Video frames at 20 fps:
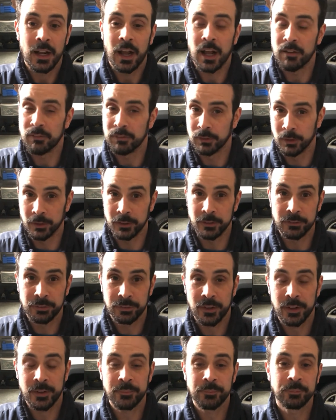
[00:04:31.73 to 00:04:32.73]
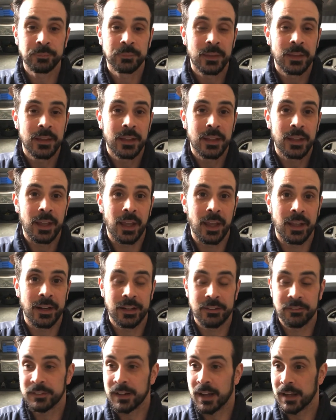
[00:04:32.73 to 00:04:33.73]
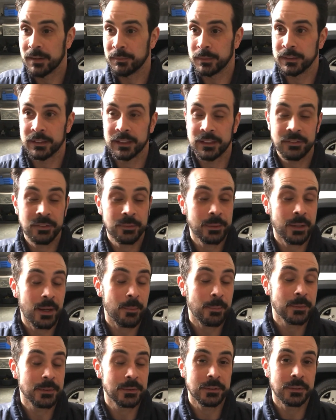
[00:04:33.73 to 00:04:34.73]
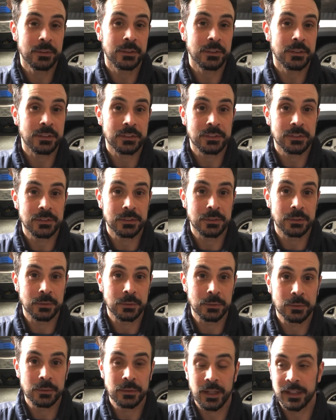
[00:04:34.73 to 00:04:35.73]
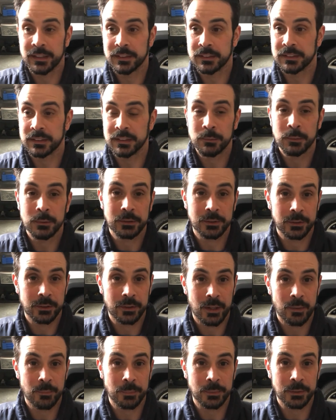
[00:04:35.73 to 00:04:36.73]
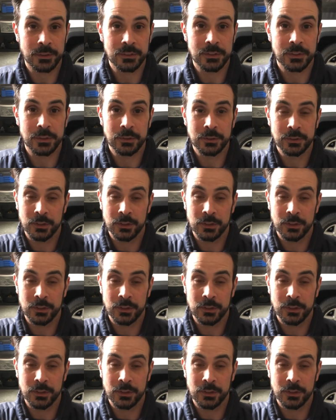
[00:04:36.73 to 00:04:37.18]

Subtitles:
I've learned from and have given me opportunities to kind of see what their companies do.